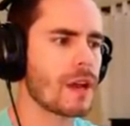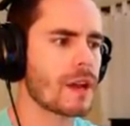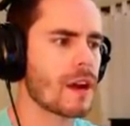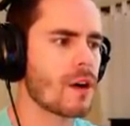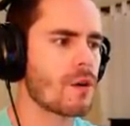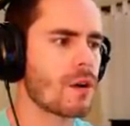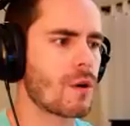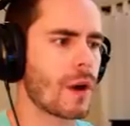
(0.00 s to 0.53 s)
we are
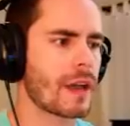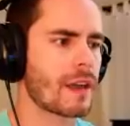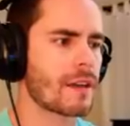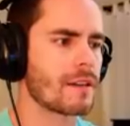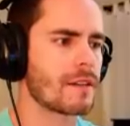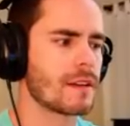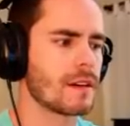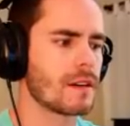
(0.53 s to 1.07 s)
going quick.
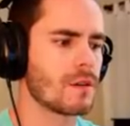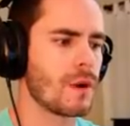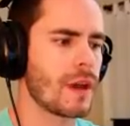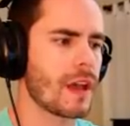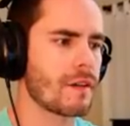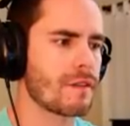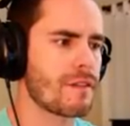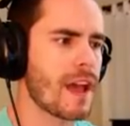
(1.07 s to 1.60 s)

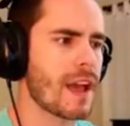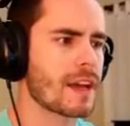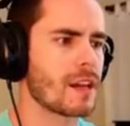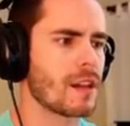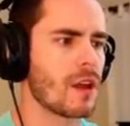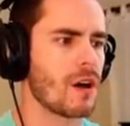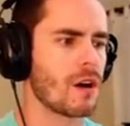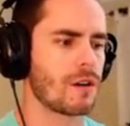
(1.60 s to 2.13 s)
We are fanging
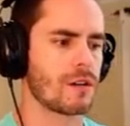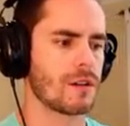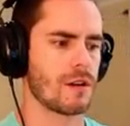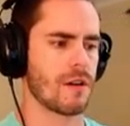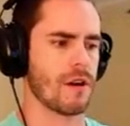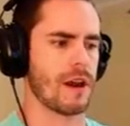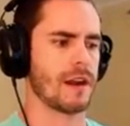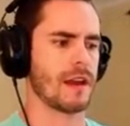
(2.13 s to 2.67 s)
along.
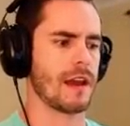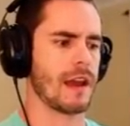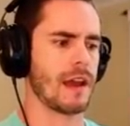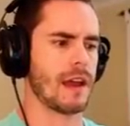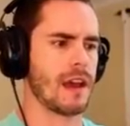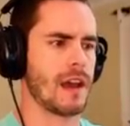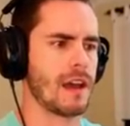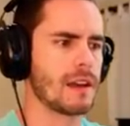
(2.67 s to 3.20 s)
Alright,
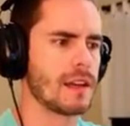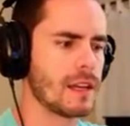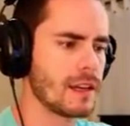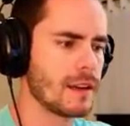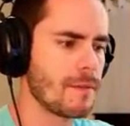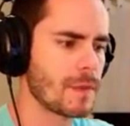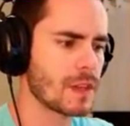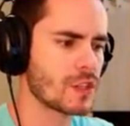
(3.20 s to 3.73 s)
uh...
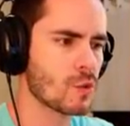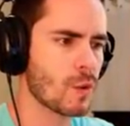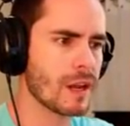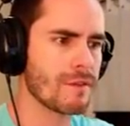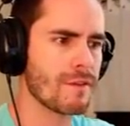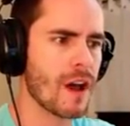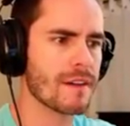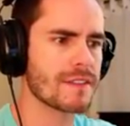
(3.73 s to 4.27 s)

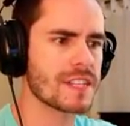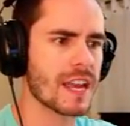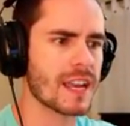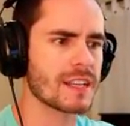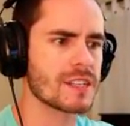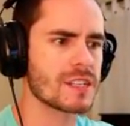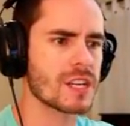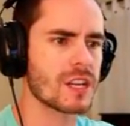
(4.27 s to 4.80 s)
twenty-five
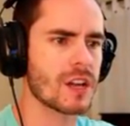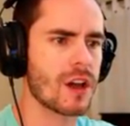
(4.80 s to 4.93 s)
seconds to